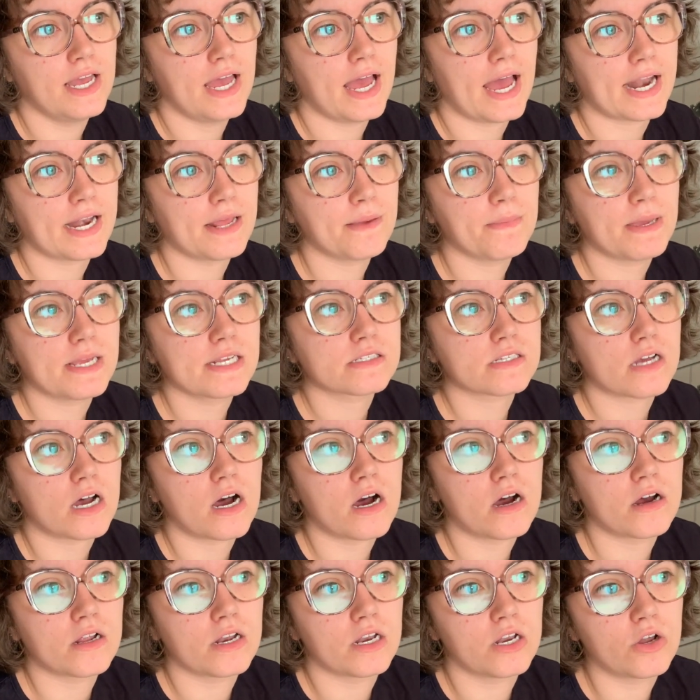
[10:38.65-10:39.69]
And it makes
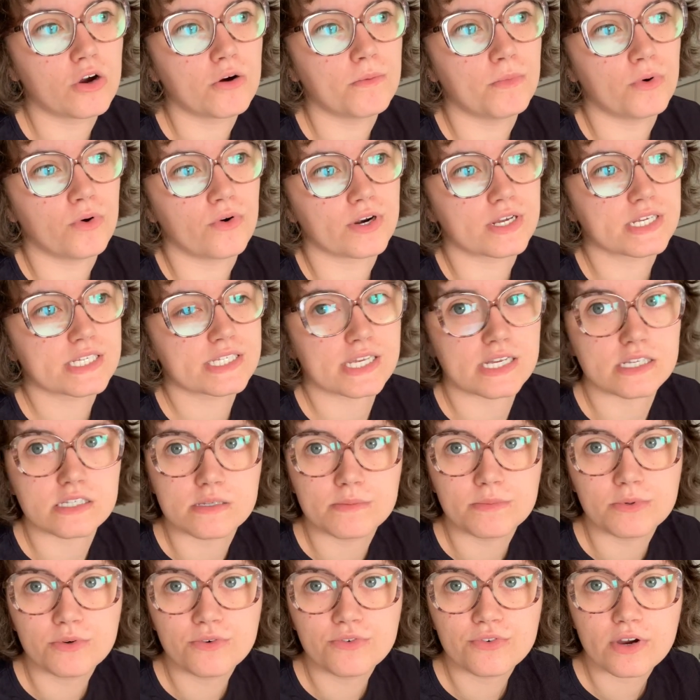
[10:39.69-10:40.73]
art a lot more
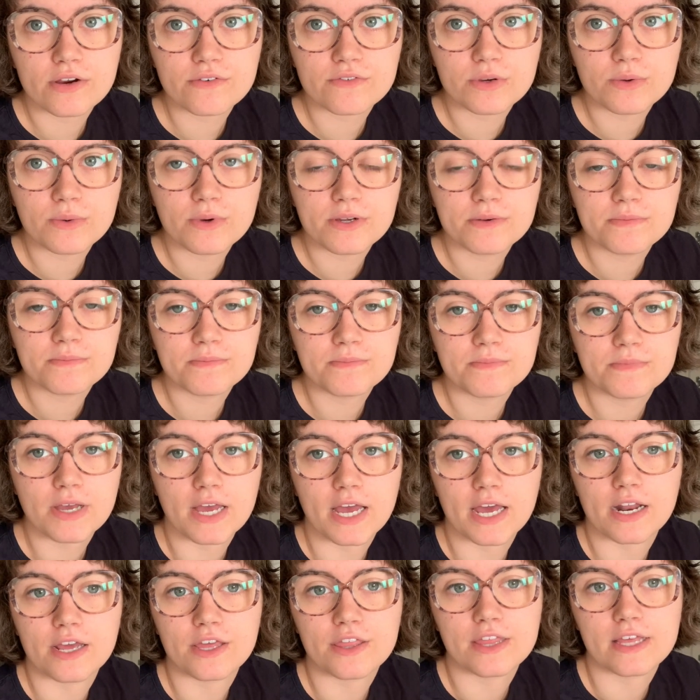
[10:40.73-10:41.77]
accessible for everyone.
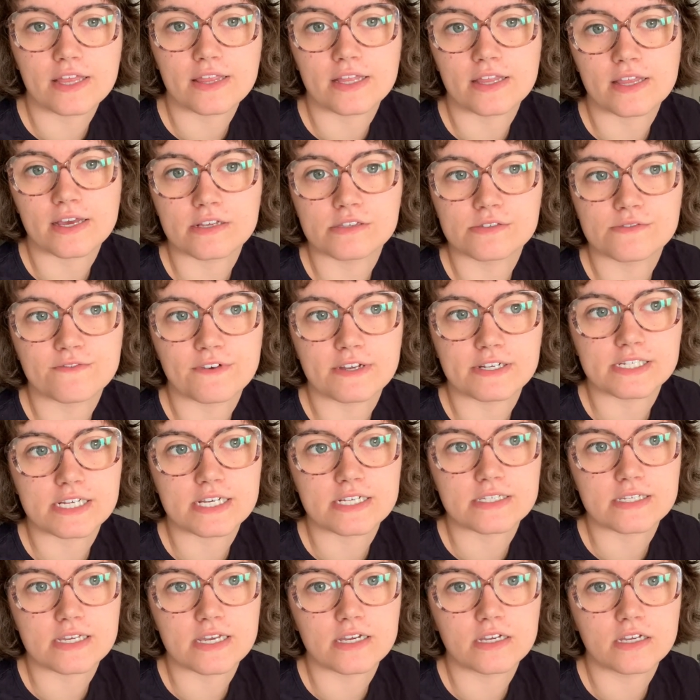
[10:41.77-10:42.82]
And I think that that's
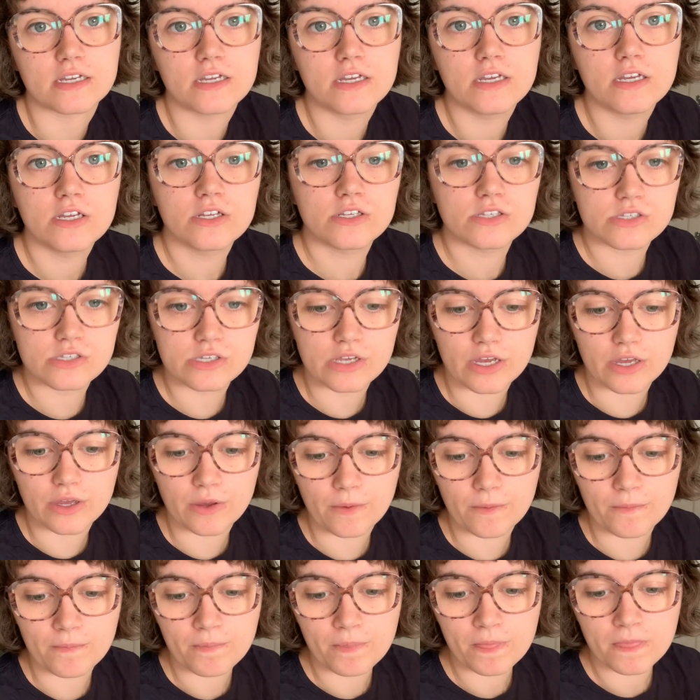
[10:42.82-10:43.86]
fantastic.
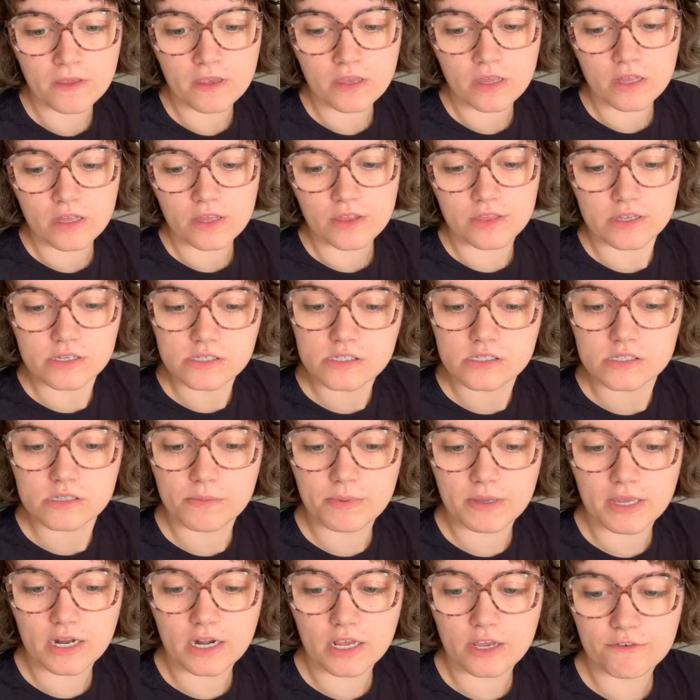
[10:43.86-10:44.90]
So this is the
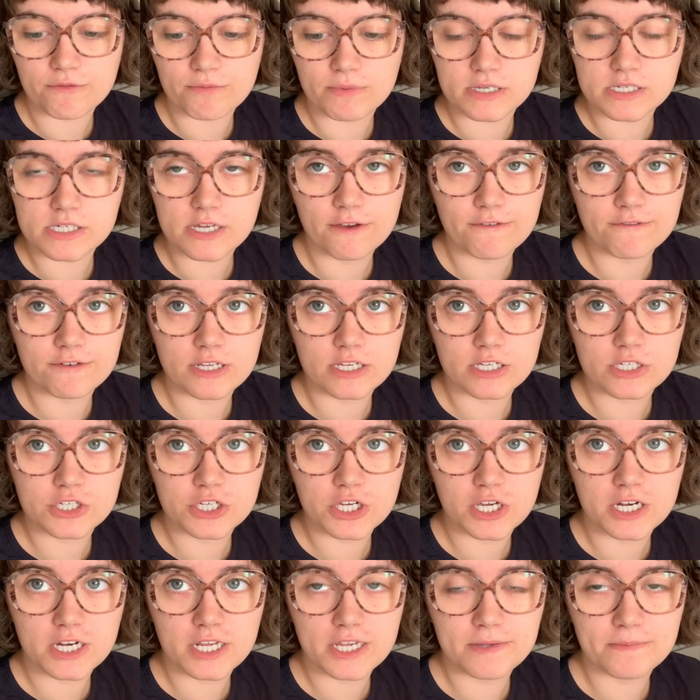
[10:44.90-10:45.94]
beginning of my tufting
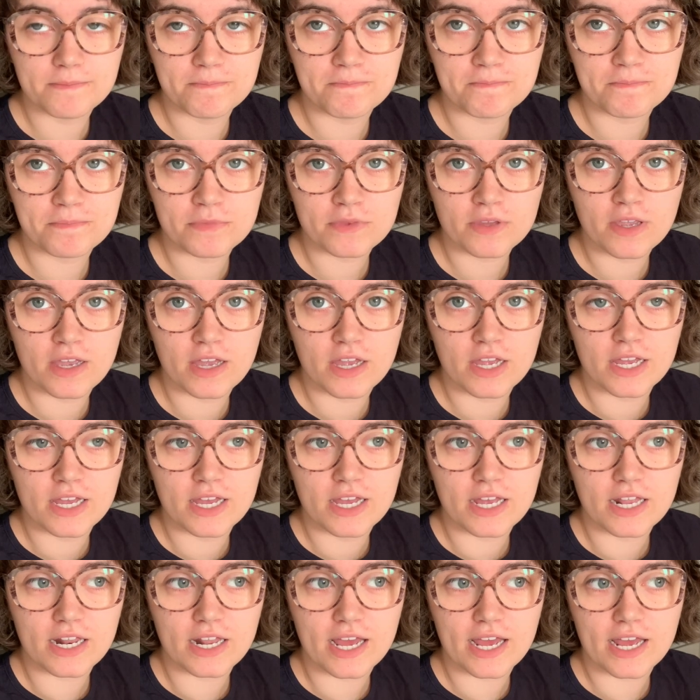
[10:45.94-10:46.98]
journey.
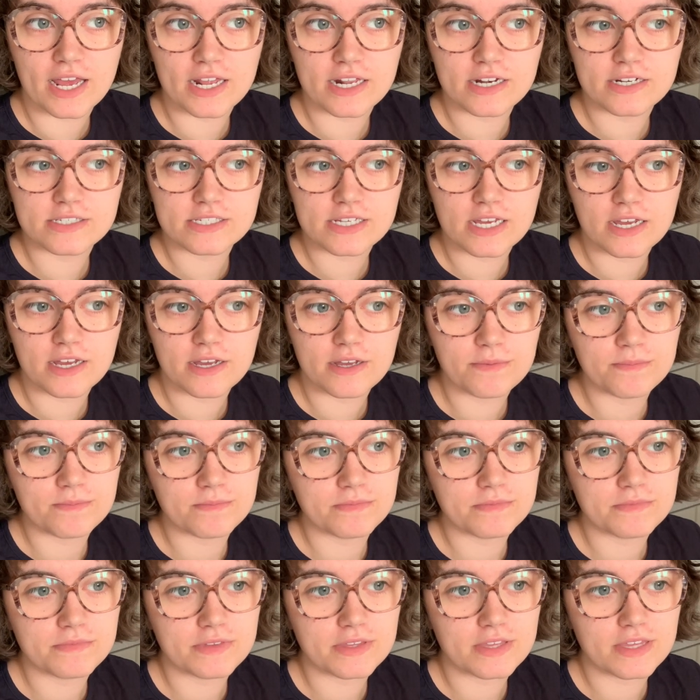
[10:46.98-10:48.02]
And
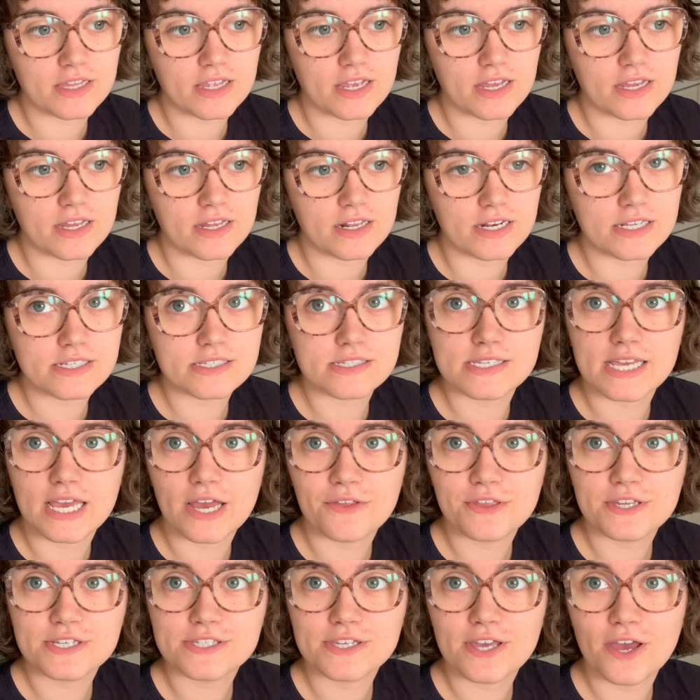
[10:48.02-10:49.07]
um, let's see how
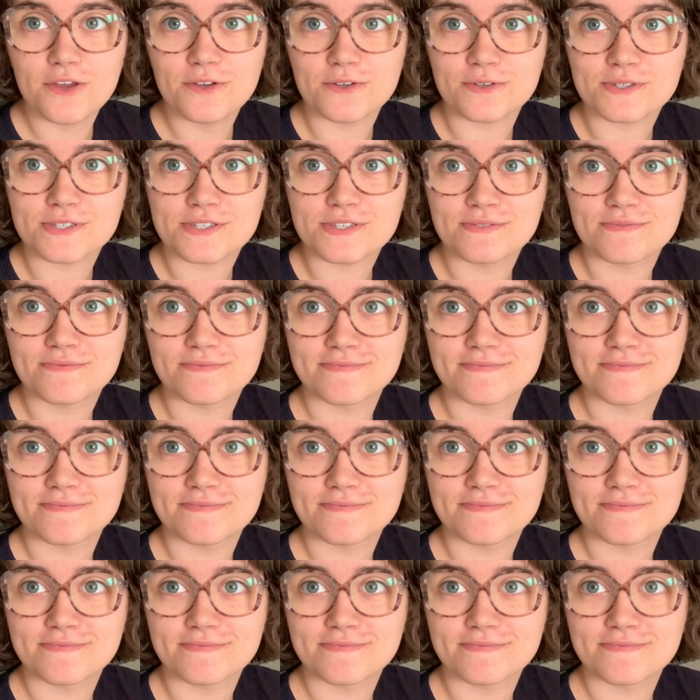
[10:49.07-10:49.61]
this goes.